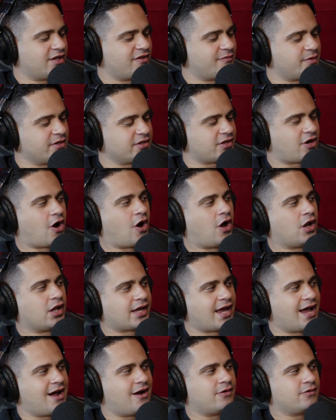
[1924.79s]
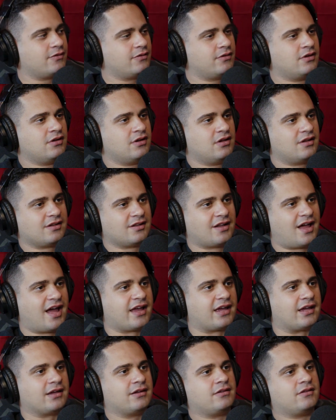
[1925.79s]
have been calling out
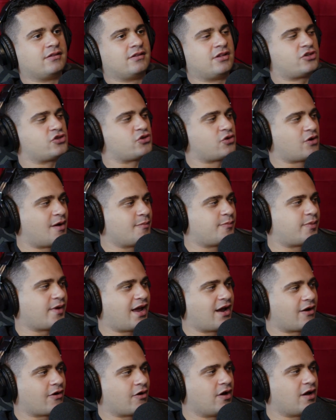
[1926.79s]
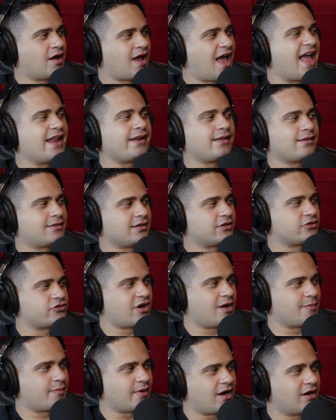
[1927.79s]
like the Trump era, anything
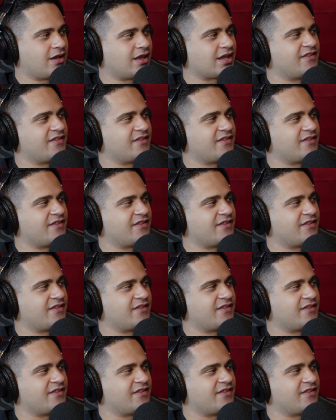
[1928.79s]
Trump era. Like